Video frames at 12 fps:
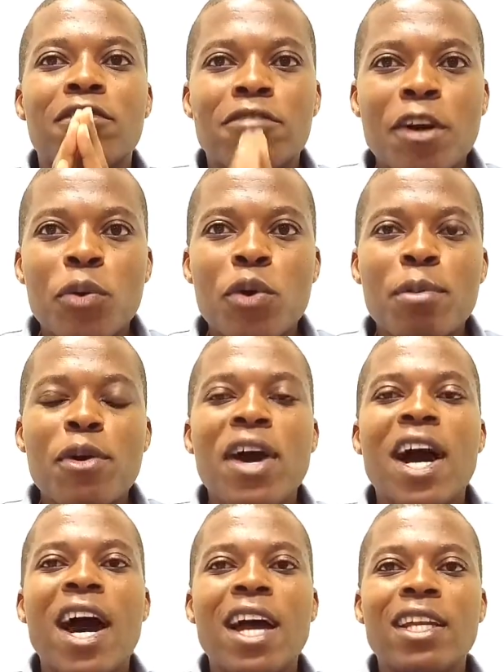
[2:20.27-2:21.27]

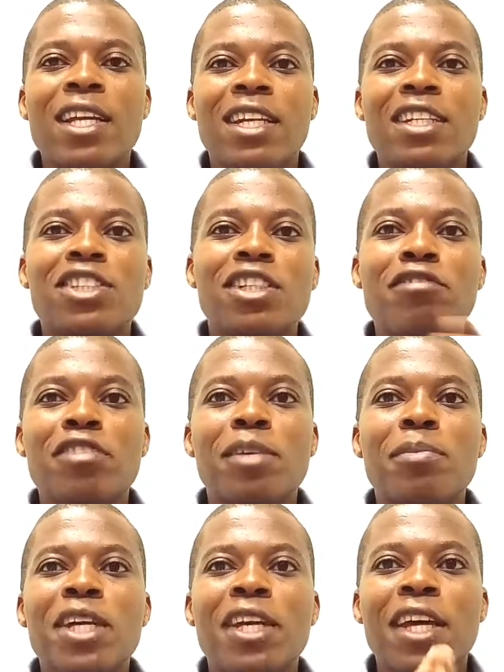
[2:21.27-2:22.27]
valuable and it is
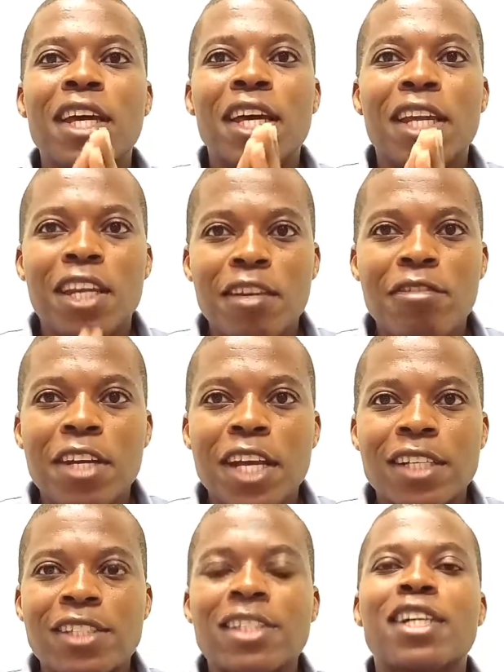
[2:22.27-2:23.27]
giving me
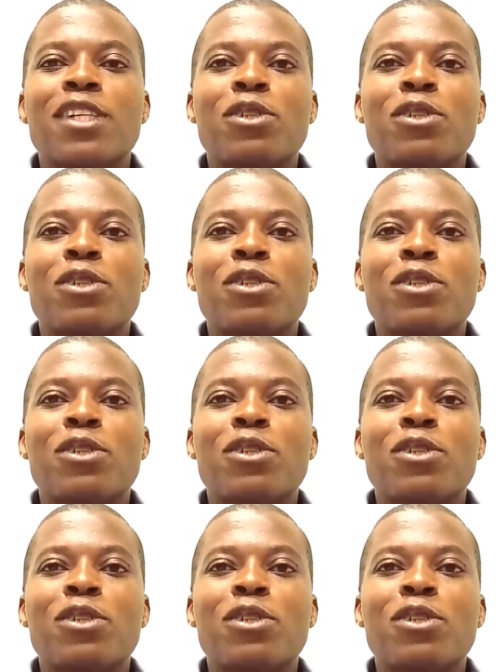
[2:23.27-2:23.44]
dividends.